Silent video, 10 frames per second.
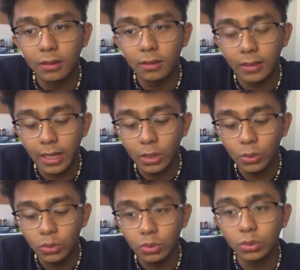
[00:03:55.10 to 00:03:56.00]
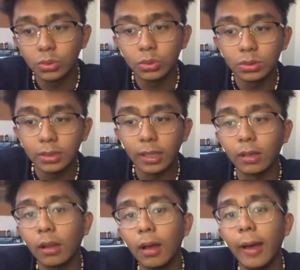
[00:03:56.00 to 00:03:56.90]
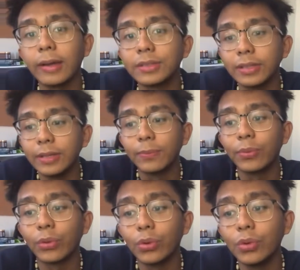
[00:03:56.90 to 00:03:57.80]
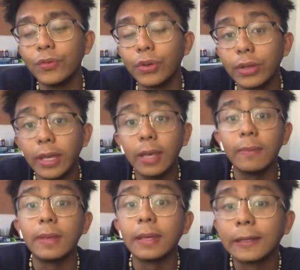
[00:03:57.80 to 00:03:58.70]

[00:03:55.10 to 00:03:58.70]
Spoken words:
now, can claw actually improve your gaming?